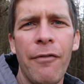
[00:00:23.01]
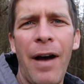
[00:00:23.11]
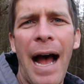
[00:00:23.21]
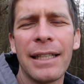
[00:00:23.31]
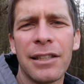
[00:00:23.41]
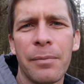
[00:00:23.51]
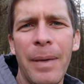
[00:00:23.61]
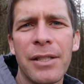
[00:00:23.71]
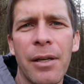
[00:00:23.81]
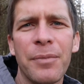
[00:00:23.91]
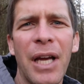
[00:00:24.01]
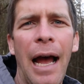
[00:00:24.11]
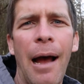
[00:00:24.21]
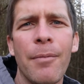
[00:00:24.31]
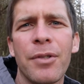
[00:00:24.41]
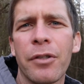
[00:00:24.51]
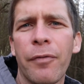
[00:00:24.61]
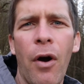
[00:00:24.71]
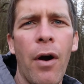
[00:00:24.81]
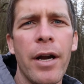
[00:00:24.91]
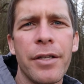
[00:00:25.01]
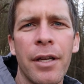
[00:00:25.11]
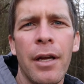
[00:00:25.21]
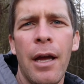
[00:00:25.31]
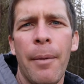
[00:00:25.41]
advises me sometimes as far as